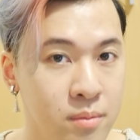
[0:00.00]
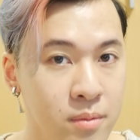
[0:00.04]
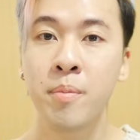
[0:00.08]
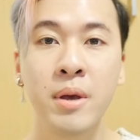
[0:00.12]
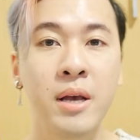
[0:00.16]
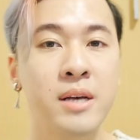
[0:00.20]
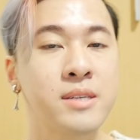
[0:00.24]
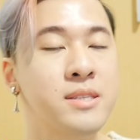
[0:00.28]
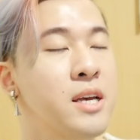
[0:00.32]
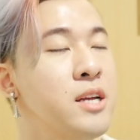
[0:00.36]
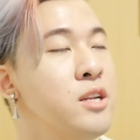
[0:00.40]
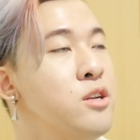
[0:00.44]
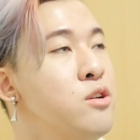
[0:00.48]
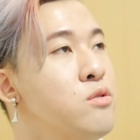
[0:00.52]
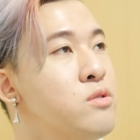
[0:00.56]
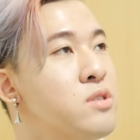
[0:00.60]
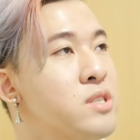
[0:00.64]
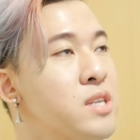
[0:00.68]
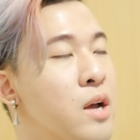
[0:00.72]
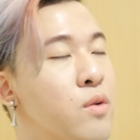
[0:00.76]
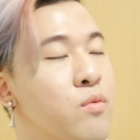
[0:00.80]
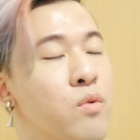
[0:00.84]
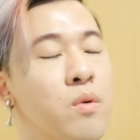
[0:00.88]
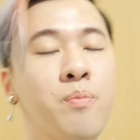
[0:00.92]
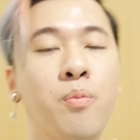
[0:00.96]
Because a news
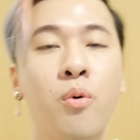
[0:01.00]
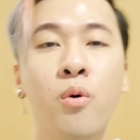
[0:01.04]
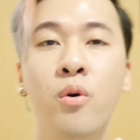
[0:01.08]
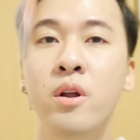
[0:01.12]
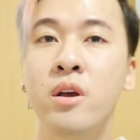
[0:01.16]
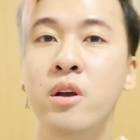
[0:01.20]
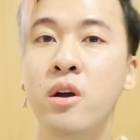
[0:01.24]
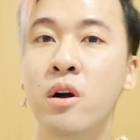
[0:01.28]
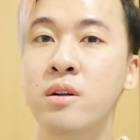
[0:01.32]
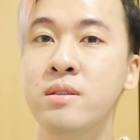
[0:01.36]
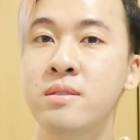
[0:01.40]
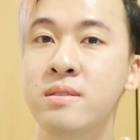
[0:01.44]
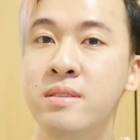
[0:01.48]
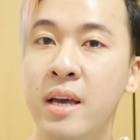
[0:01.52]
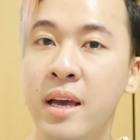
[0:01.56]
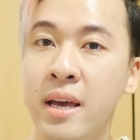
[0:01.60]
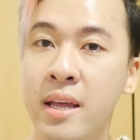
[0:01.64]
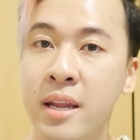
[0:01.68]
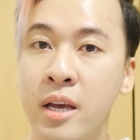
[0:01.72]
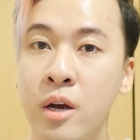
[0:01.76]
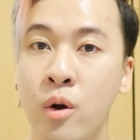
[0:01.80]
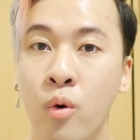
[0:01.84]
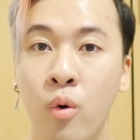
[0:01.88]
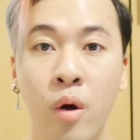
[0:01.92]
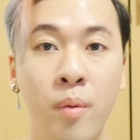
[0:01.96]
site reporting on
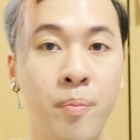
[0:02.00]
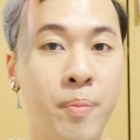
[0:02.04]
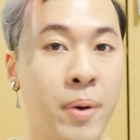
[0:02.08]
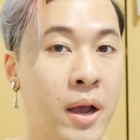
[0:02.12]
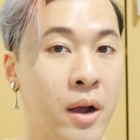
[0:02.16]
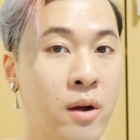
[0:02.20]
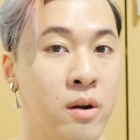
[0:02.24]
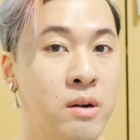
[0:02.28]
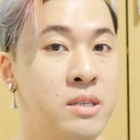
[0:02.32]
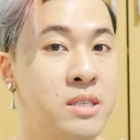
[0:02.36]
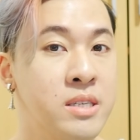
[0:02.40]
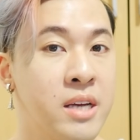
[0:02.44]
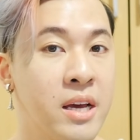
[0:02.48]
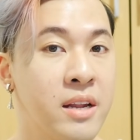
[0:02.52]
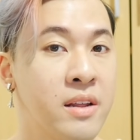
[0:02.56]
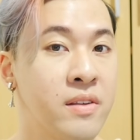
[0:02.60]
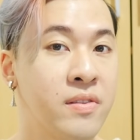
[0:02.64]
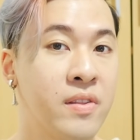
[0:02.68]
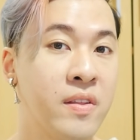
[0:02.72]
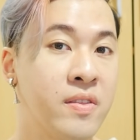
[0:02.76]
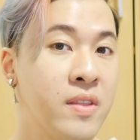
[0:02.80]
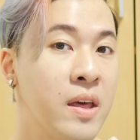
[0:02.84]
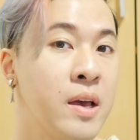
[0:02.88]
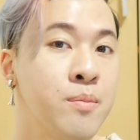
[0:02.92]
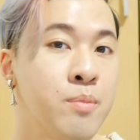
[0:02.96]
dating or apparent dating
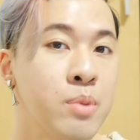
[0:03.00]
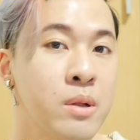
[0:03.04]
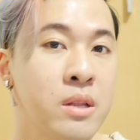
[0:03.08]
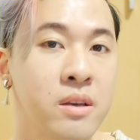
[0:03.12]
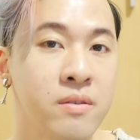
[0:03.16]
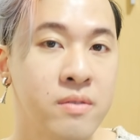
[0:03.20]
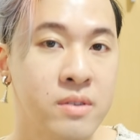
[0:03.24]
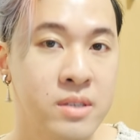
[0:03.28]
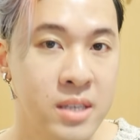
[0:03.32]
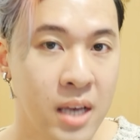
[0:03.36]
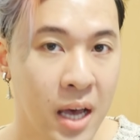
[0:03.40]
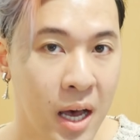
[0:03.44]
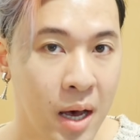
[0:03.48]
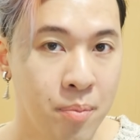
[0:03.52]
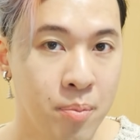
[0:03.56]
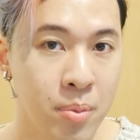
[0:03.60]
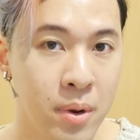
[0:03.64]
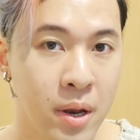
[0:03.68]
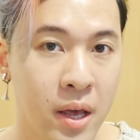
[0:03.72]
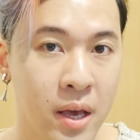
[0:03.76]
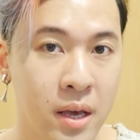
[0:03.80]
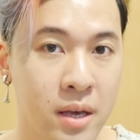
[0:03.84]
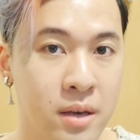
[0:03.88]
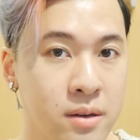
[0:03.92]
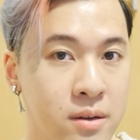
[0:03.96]
that they believe is
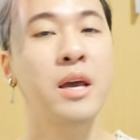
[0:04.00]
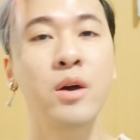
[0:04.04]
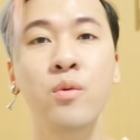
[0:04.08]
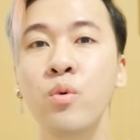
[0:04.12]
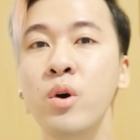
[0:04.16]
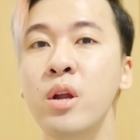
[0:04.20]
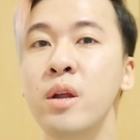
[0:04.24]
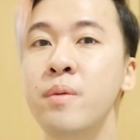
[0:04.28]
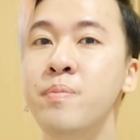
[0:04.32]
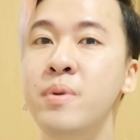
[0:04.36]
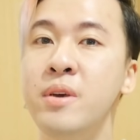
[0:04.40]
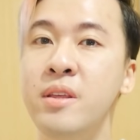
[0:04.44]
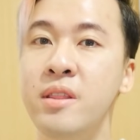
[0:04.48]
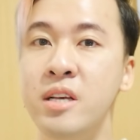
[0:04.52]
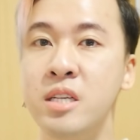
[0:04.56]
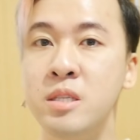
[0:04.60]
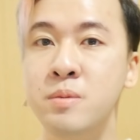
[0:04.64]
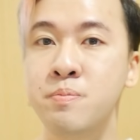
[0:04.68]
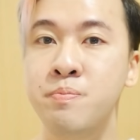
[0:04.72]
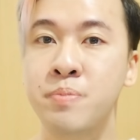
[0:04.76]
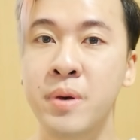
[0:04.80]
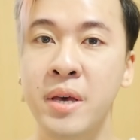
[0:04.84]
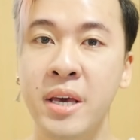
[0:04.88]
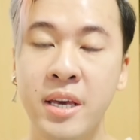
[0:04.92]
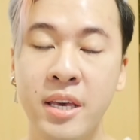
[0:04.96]
happening, it wouldn't be this
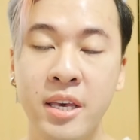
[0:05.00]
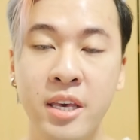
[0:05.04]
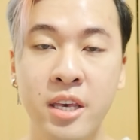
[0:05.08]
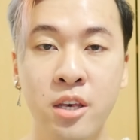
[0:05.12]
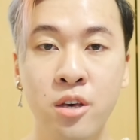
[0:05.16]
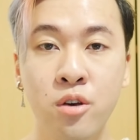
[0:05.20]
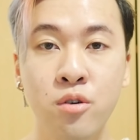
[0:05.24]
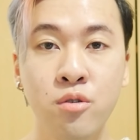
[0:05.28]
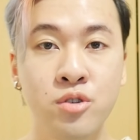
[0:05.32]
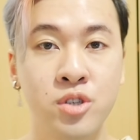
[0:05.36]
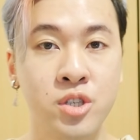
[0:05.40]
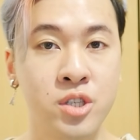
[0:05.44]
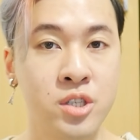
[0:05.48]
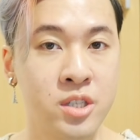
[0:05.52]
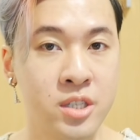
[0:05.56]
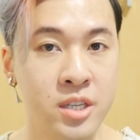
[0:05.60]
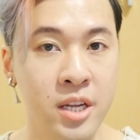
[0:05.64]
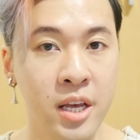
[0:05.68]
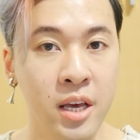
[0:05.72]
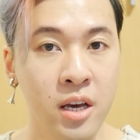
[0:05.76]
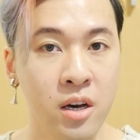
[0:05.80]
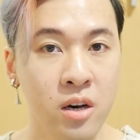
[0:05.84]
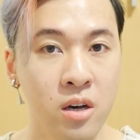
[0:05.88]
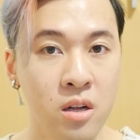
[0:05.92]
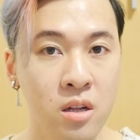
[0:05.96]
big, huge
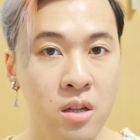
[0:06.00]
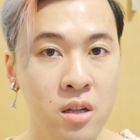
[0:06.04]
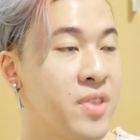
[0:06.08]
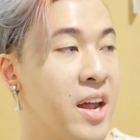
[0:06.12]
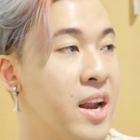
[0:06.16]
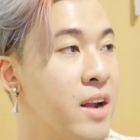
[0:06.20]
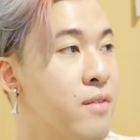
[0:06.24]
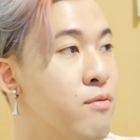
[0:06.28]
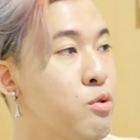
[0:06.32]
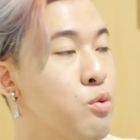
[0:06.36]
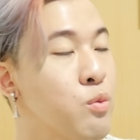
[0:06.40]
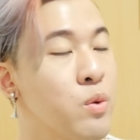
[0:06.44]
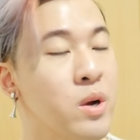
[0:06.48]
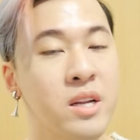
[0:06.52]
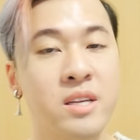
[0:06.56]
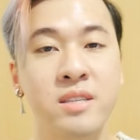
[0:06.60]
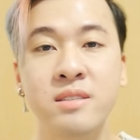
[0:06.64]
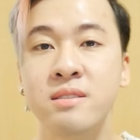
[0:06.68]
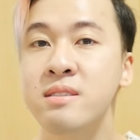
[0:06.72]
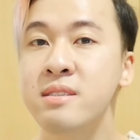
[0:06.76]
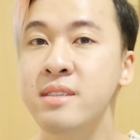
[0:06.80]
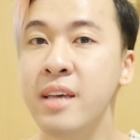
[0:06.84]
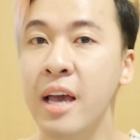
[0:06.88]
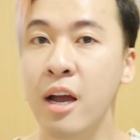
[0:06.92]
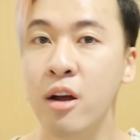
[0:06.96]
deal that everyone is
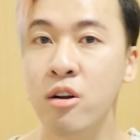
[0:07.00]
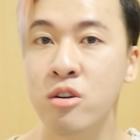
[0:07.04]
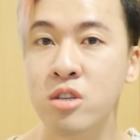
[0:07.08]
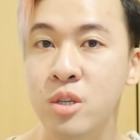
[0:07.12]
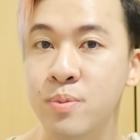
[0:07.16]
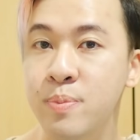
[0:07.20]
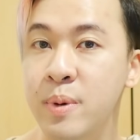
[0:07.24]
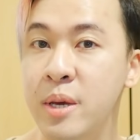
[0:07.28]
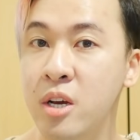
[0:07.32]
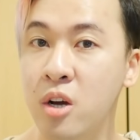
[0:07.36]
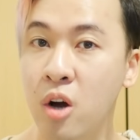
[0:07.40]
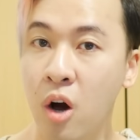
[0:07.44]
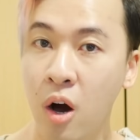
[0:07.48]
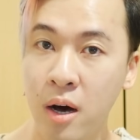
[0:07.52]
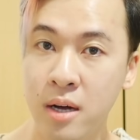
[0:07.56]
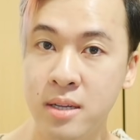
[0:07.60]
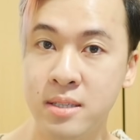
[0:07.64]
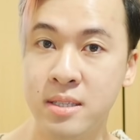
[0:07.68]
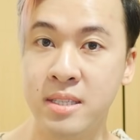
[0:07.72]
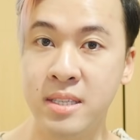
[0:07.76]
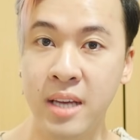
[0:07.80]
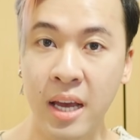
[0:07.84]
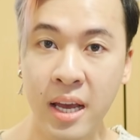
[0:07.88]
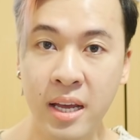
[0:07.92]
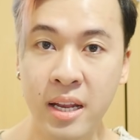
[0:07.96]
scared to be
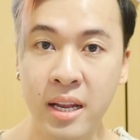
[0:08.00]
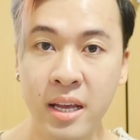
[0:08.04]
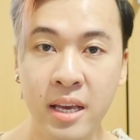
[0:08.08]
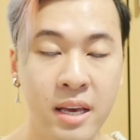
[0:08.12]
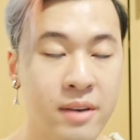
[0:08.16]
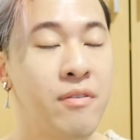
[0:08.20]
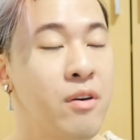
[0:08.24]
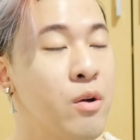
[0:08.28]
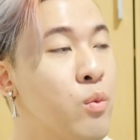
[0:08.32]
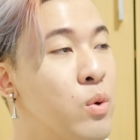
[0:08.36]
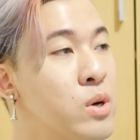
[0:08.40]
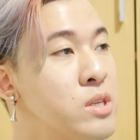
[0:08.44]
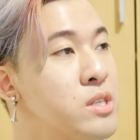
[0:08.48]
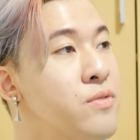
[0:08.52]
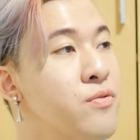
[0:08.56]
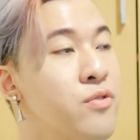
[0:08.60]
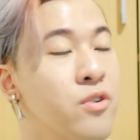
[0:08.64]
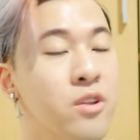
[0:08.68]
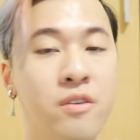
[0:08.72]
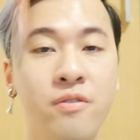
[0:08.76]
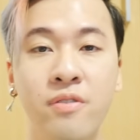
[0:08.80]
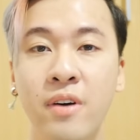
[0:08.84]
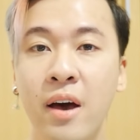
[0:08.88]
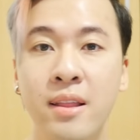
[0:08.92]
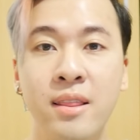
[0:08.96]
caught dating if it wasn't for
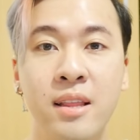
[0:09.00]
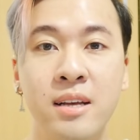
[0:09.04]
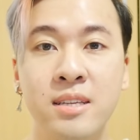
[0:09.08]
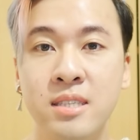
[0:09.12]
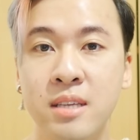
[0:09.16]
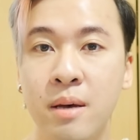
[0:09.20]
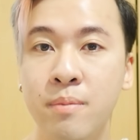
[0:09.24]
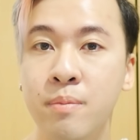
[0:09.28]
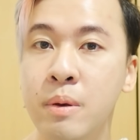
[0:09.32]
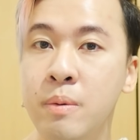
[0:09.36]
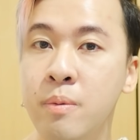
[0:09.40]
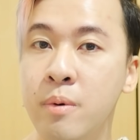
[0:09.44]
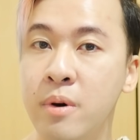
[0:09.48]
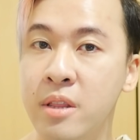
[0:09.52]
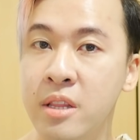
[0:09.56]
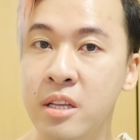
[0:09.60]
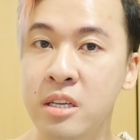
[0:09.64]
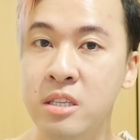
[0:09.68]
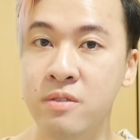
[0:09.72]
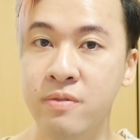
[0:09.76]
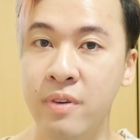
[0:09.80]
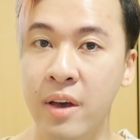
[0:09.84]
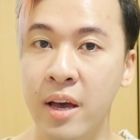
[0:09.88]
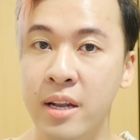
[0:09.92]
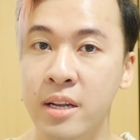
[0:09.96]
the fact that some people in
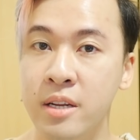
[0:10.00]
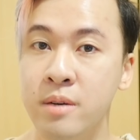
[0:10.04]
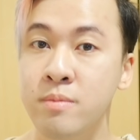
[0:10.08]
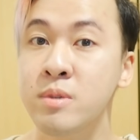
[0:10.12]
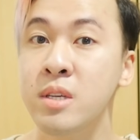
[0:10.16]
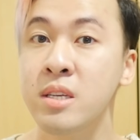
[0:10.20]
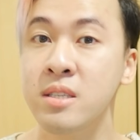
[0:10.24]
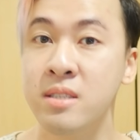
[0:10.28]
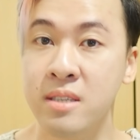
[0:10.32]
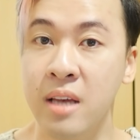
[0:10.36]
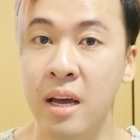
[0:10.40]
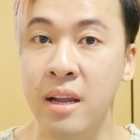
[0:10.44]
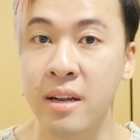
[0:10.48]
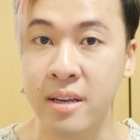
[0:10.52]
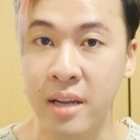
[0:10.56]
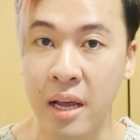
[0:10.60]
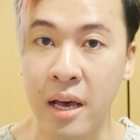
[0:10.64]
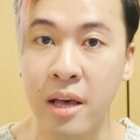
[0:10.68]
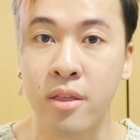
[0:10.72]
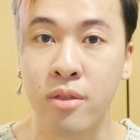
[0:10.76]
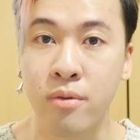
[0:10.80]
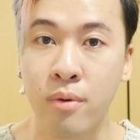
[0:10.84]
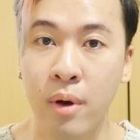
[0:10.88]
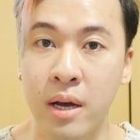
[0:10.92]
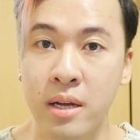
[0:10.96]
these fandoms send
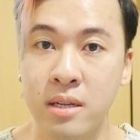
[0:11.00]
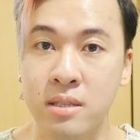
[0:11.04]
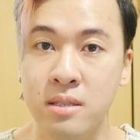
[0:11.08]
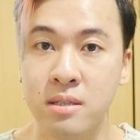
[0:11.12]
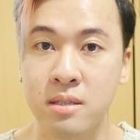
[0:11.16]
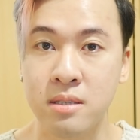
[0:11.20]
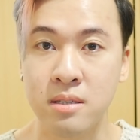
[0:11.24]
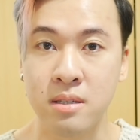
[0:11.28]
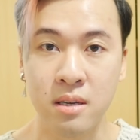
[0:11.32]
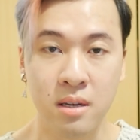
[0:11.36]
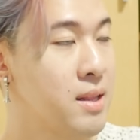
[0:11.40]
death threats.